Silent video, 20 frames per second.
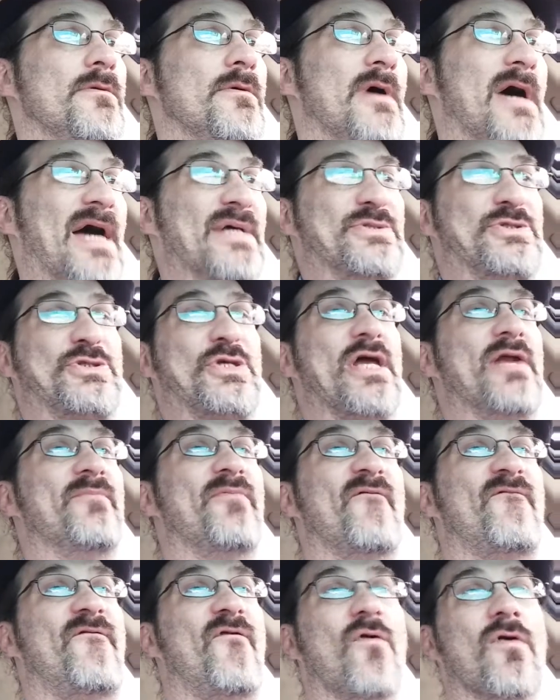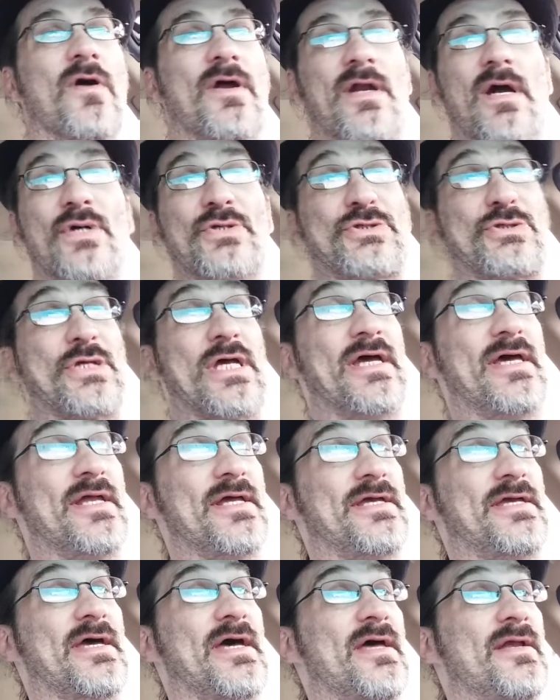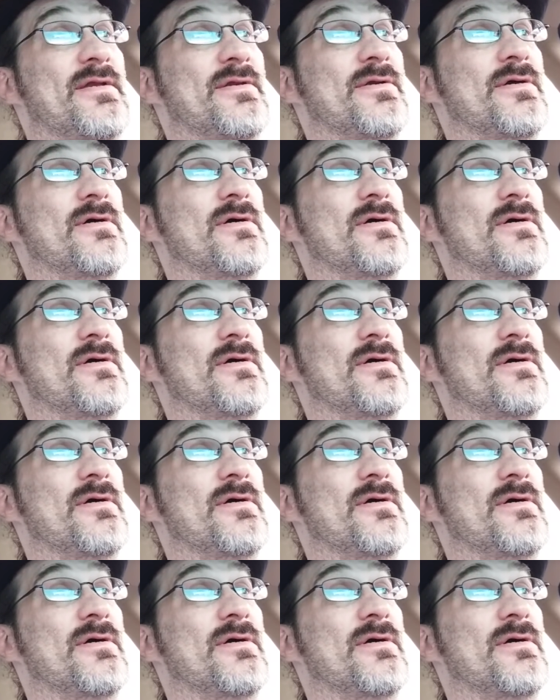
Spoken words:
I said it before and I'll say it again.